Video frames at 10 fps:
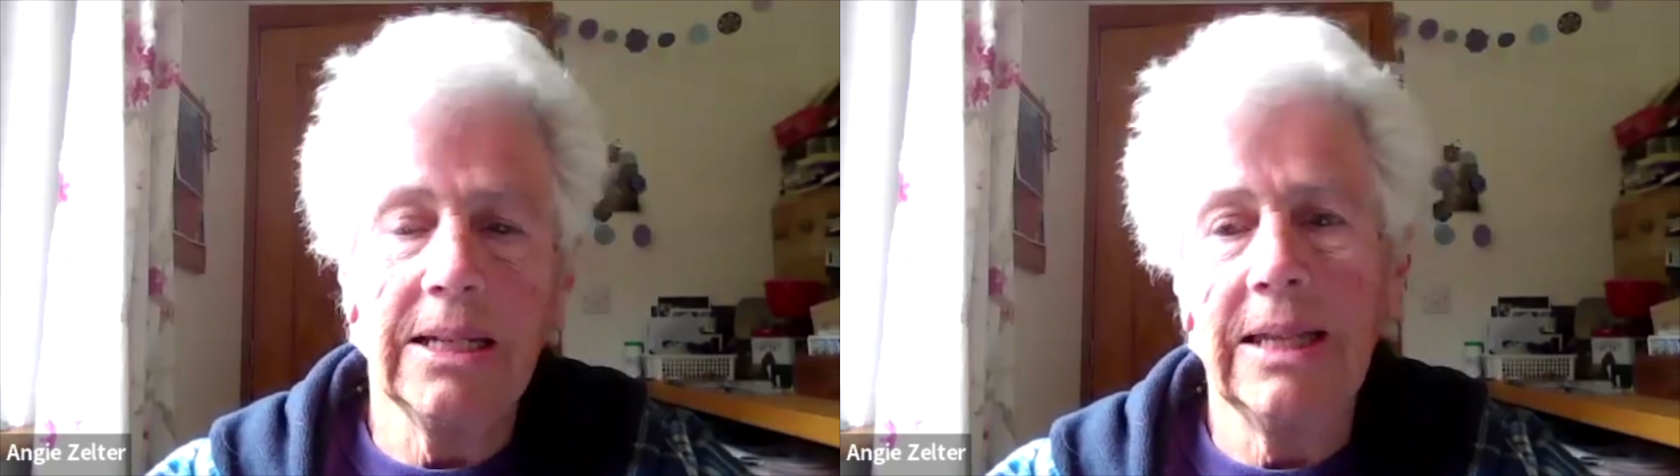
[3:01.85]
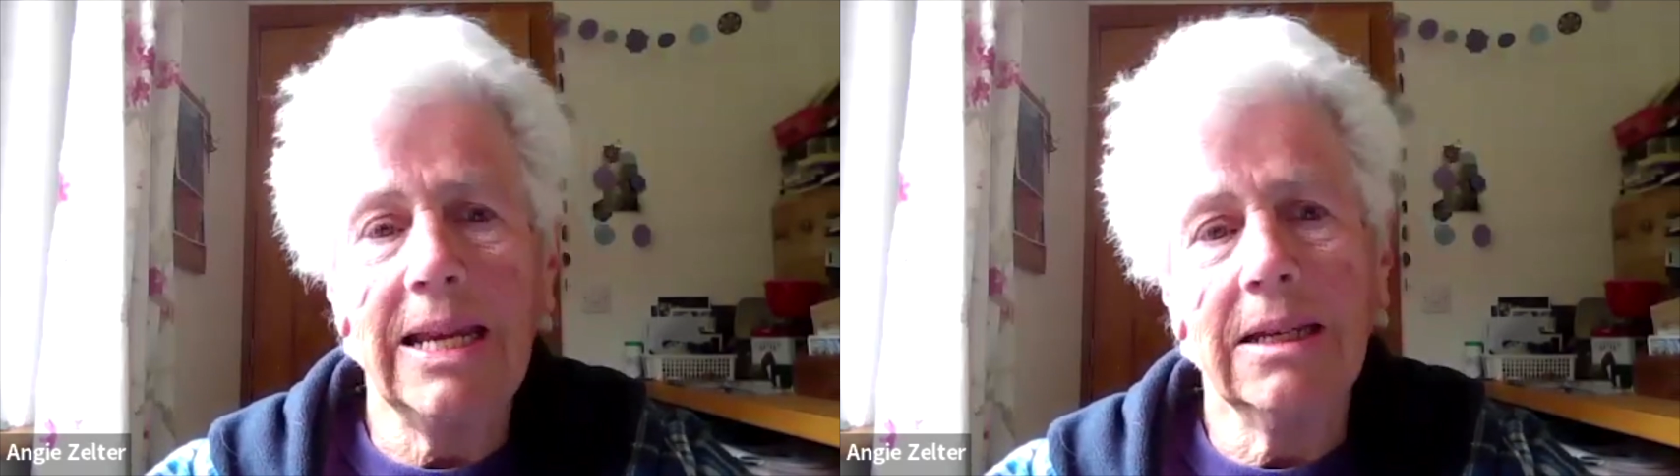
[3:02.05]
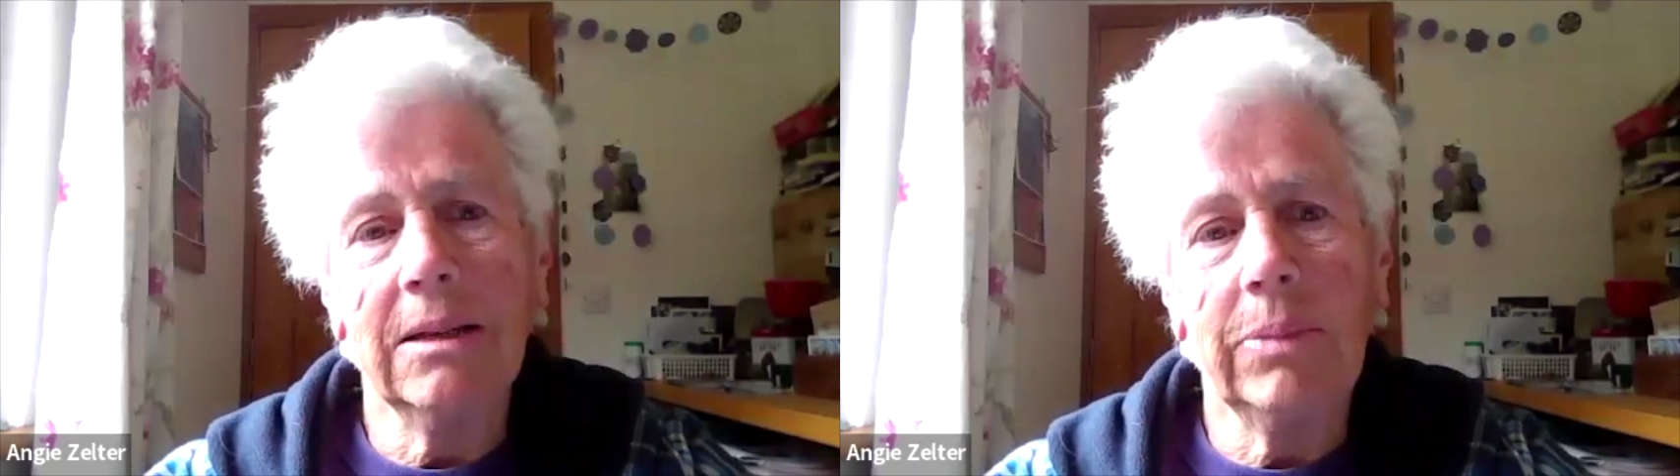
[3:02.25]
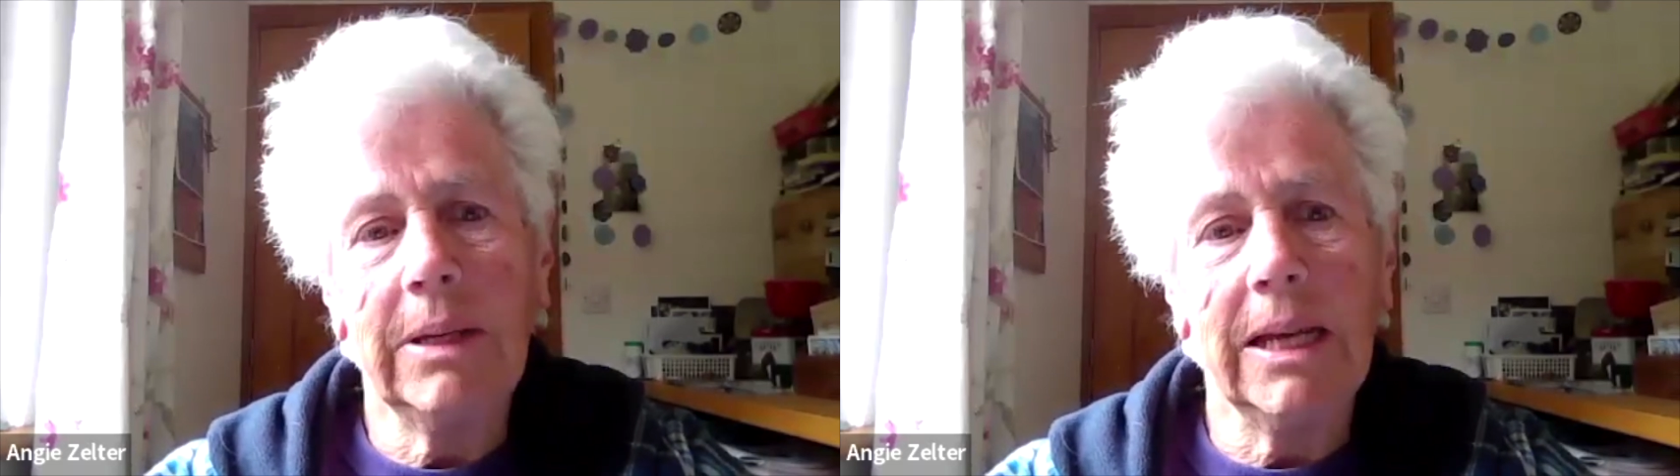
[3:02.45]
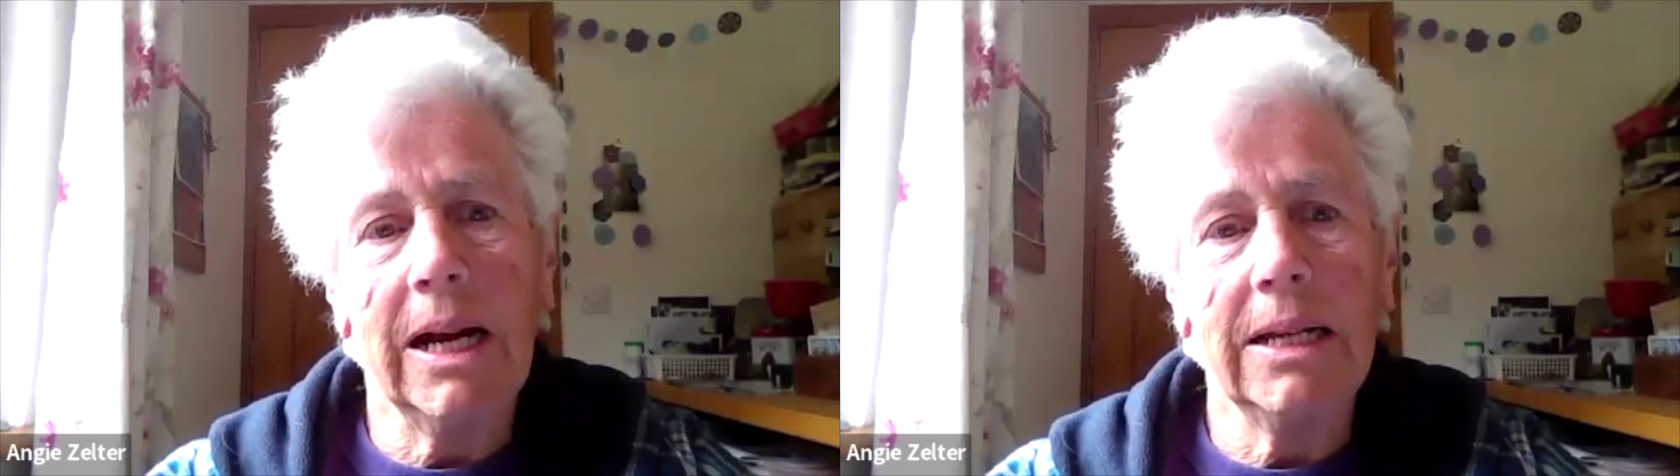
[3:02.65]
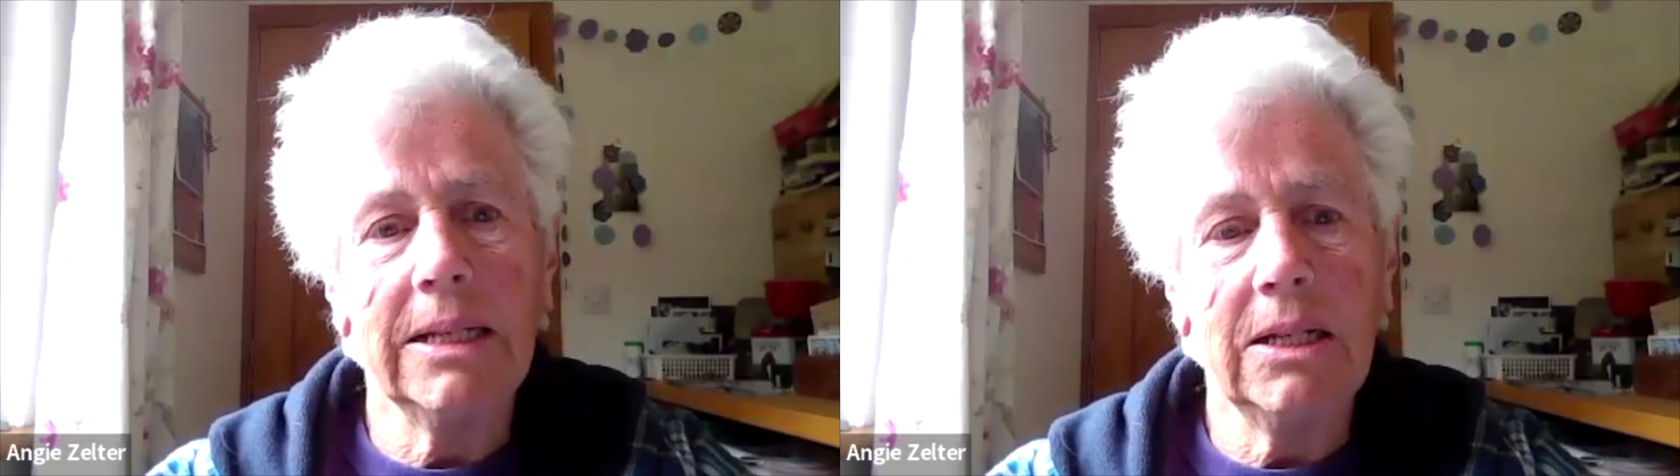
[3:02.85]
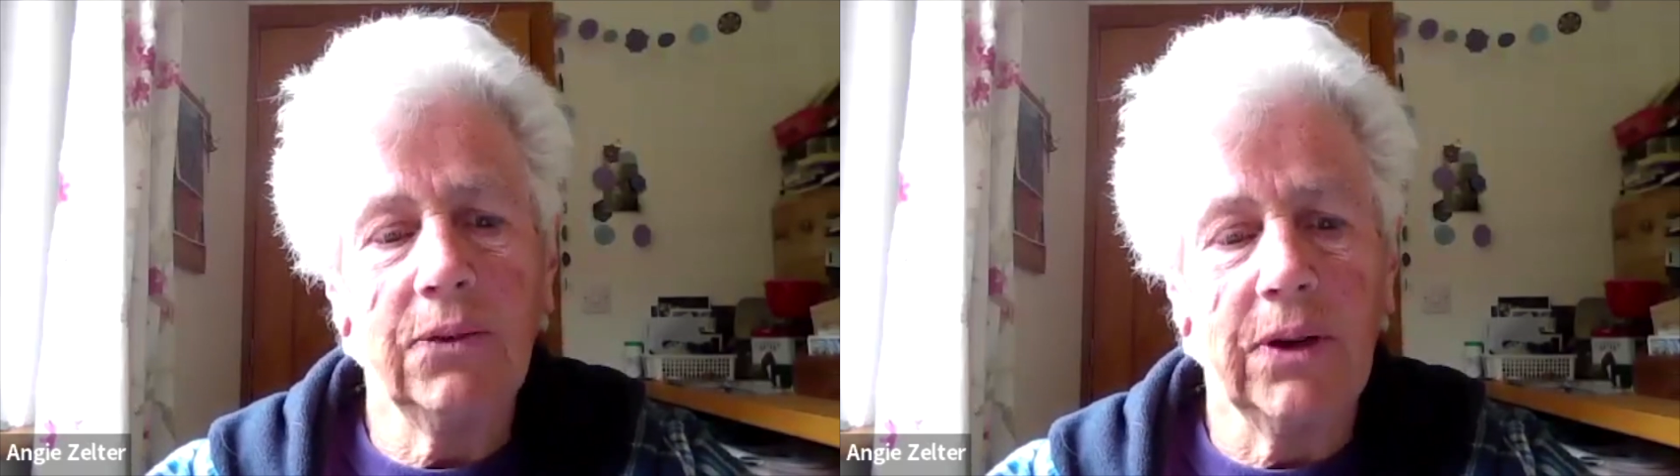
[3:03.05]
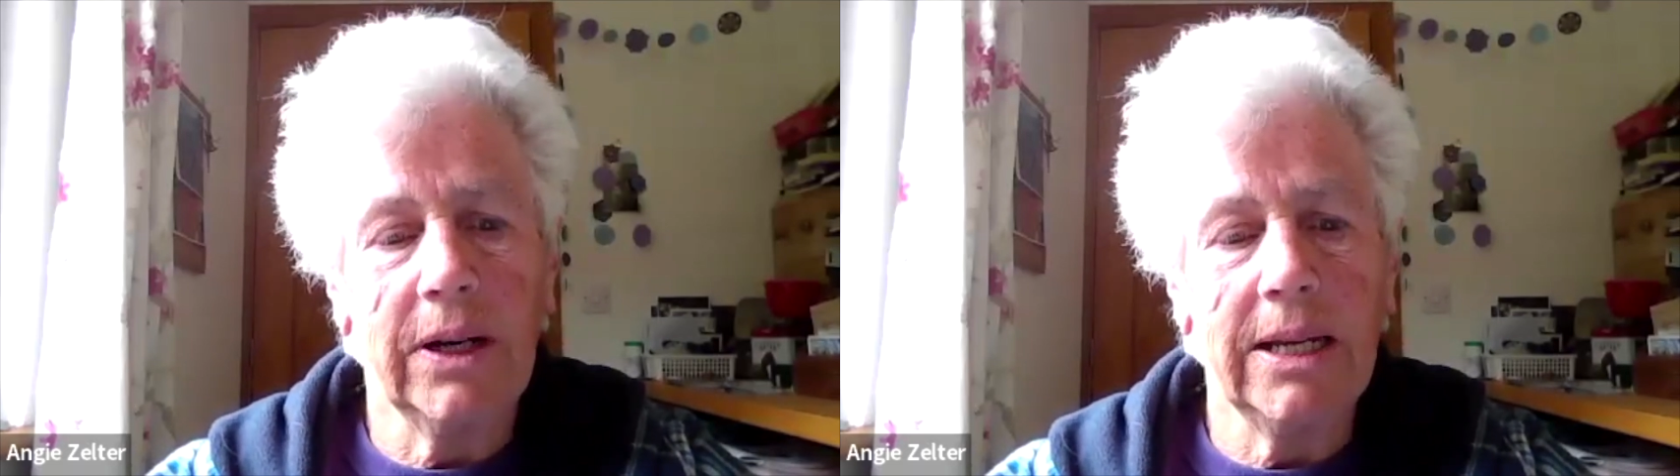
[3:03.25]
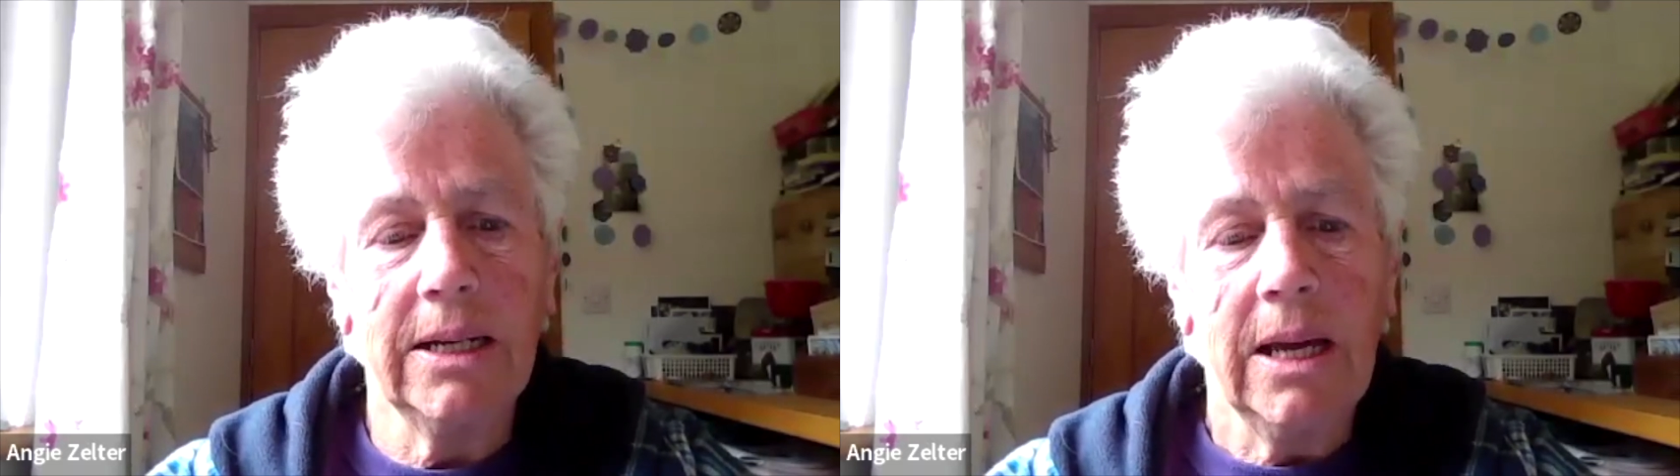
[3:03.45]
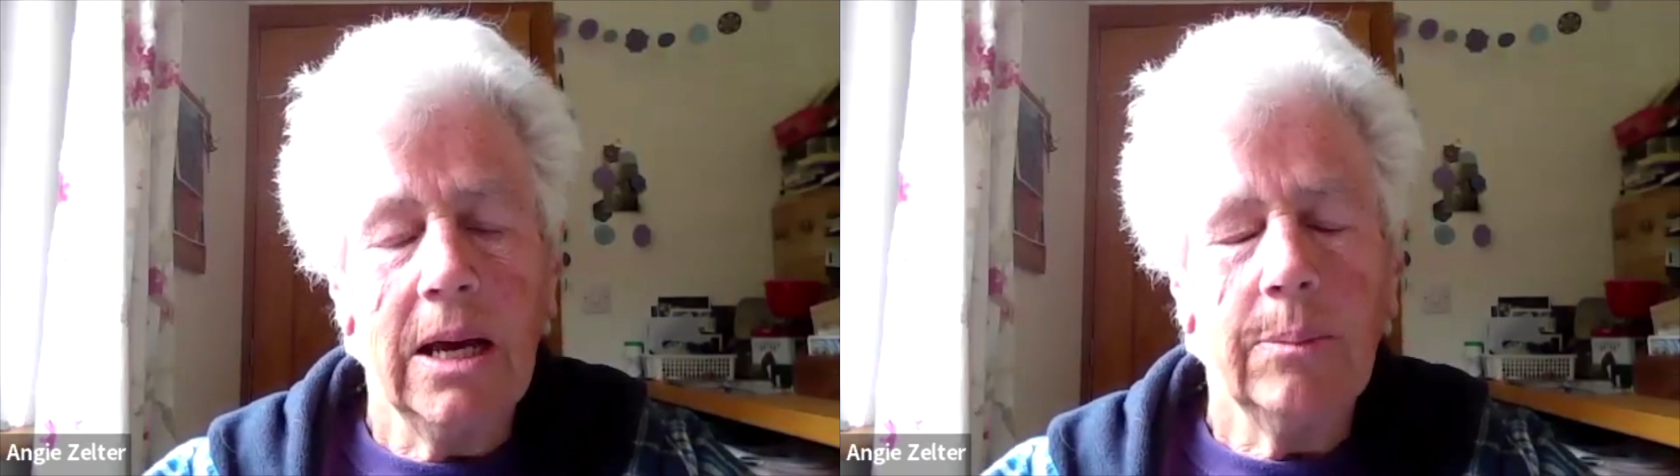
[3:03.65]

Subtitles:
and they can be identified